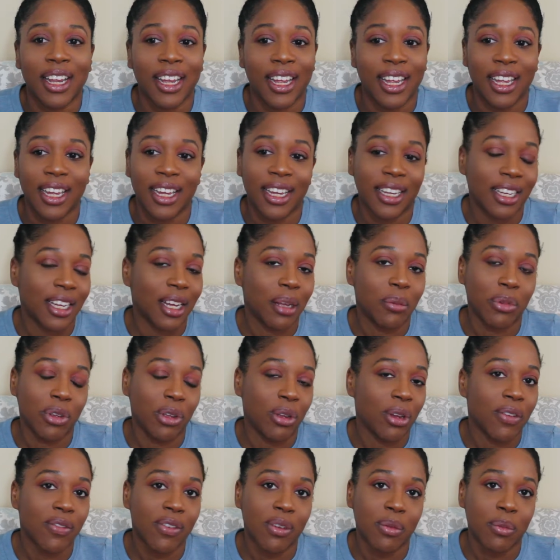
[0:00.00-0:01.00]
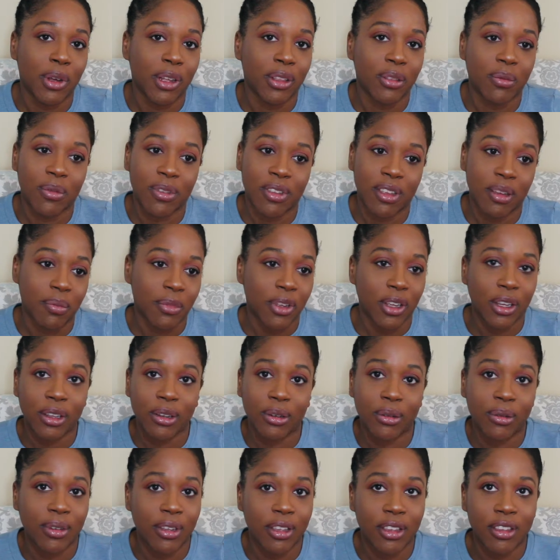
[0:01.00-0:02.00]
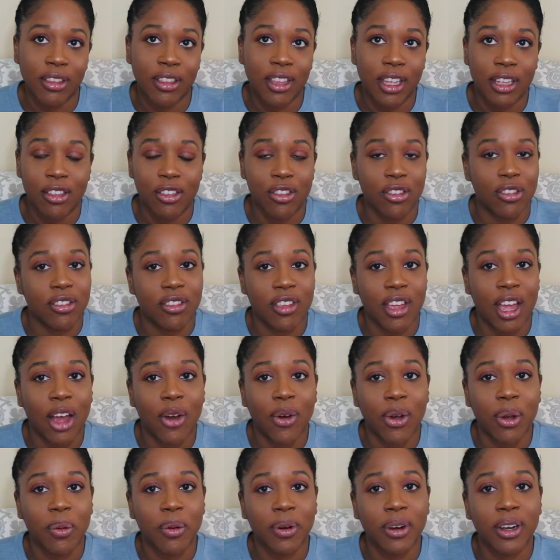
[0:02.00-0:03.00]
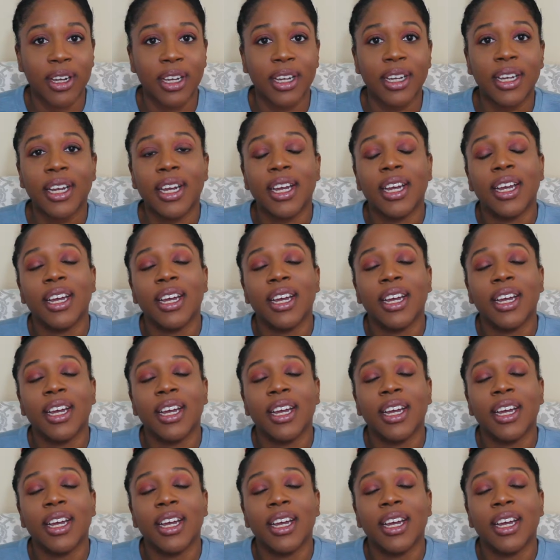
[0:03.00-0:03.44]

I can't come to you every month with something new. That's just not how I work.